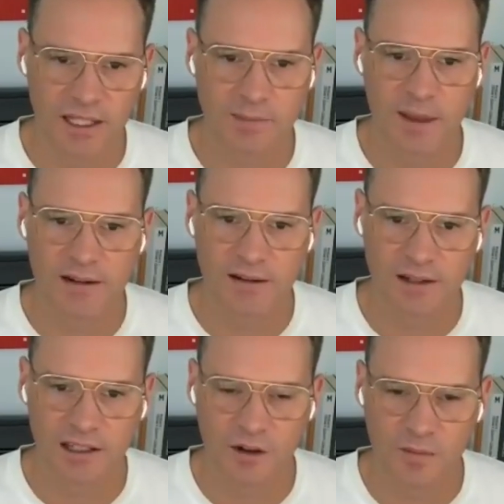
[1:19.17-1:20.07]
expanded
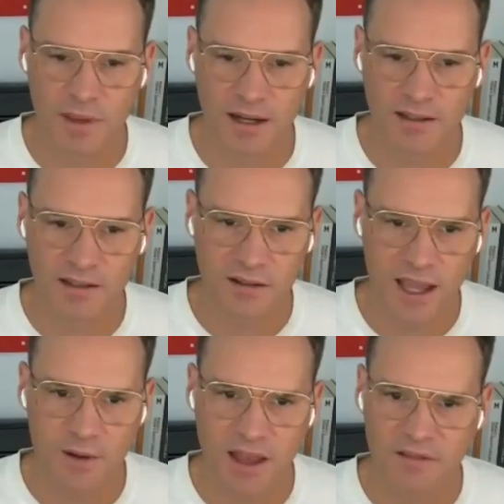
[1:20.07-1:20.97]
our scope there so
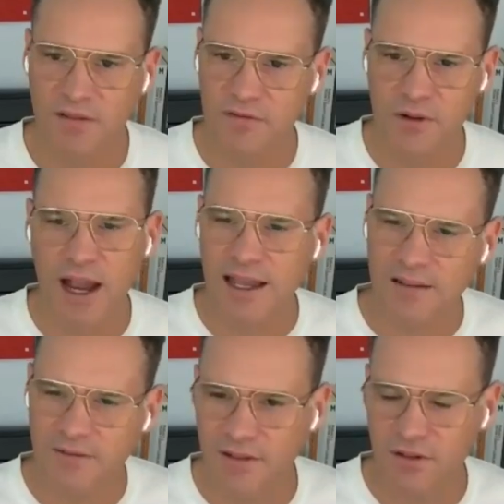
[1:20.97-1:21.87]
yeah we have a
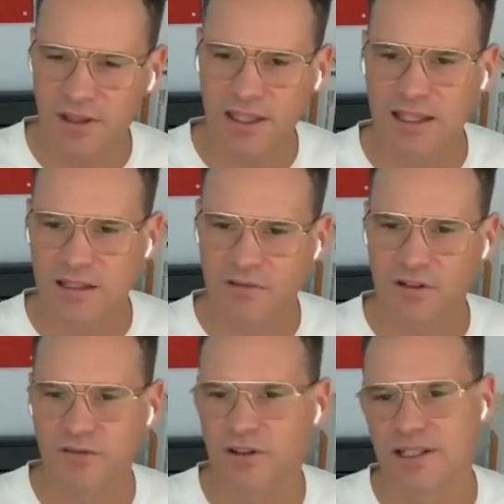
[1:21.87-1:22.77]
variety of different things
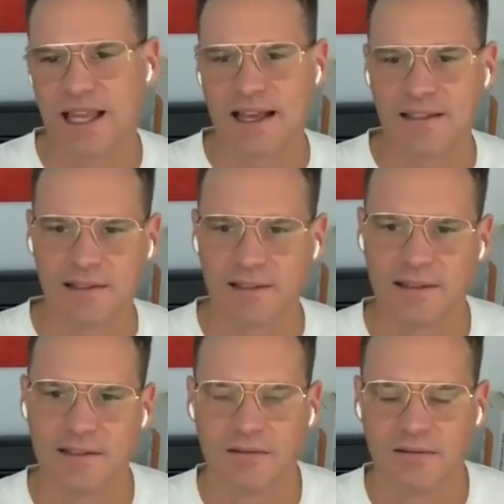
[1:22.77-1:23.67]
for different
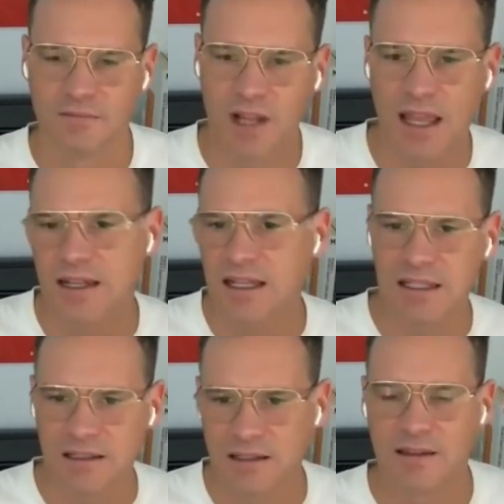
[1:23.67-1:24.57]
sizes and, and
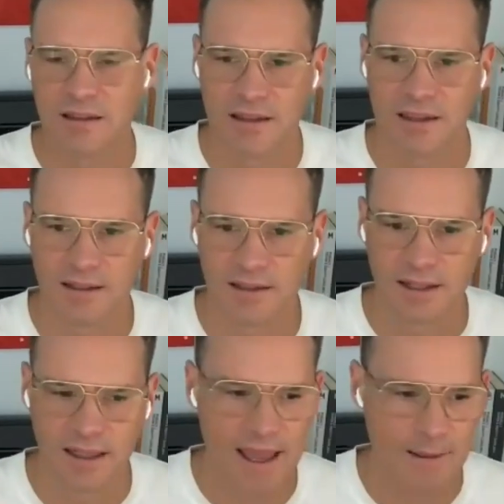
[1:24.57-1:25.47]
needs and, and things
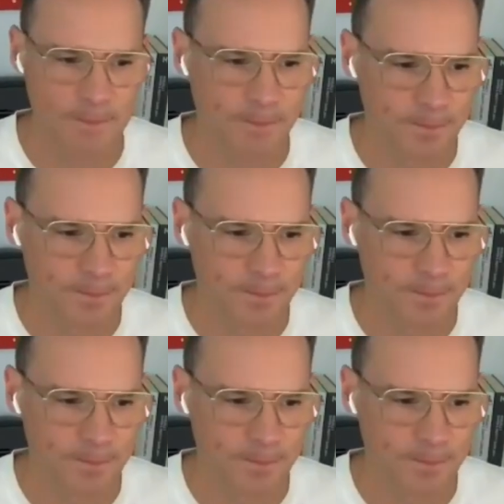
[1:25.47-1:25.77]
like that